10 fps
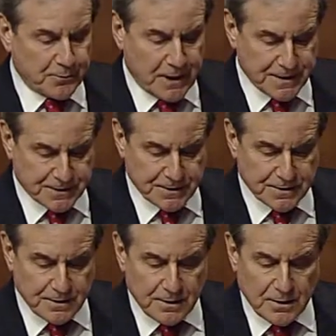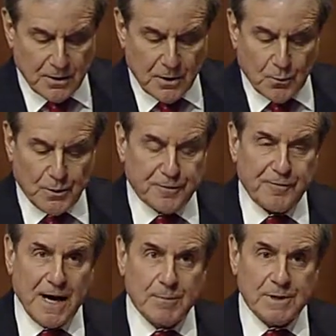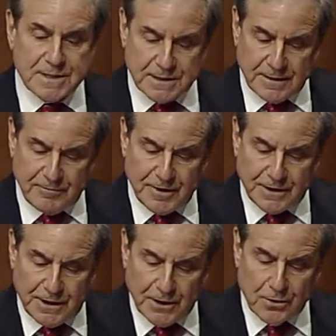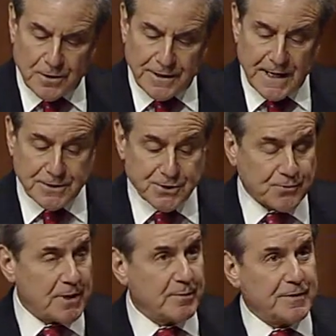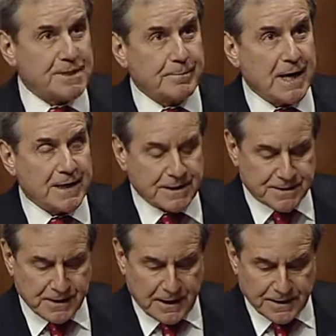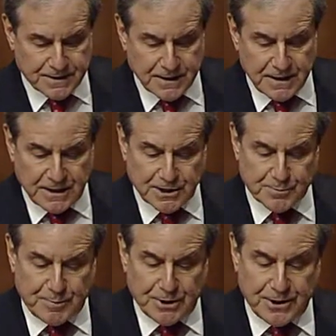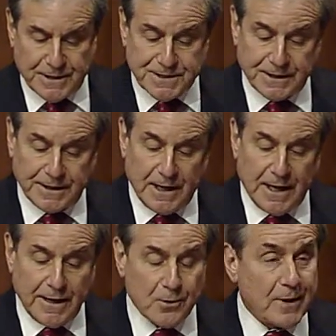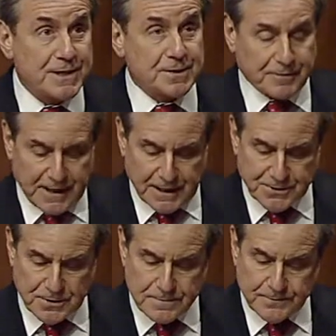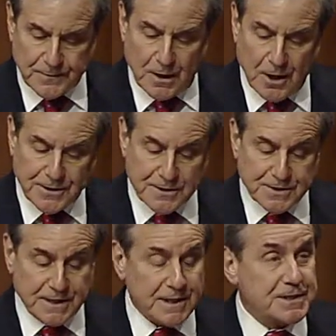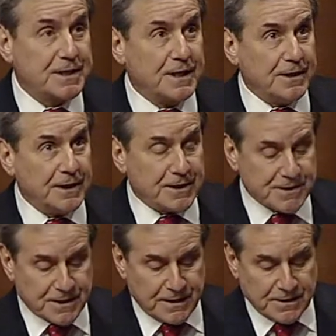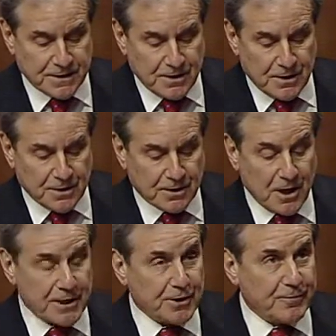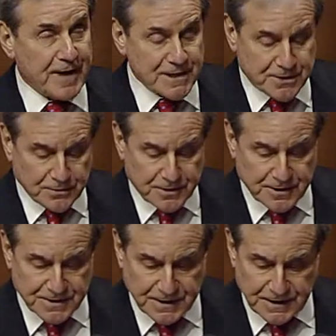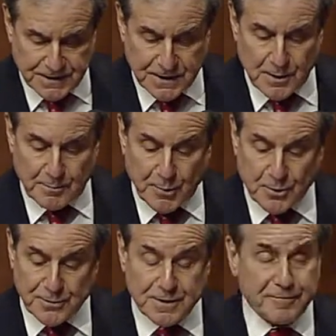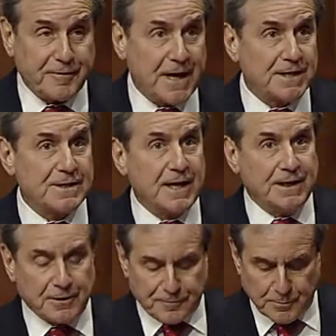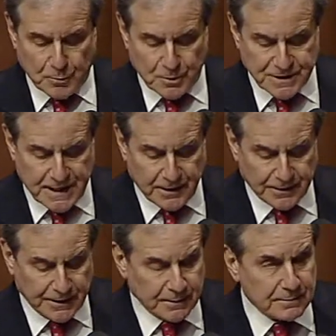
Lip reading: crisis, with families living near or downstream of these mining sites experiencing higher rates of cancer, heart disease, kidney disease, cardiovascular disease, birth defects, and infant mortality.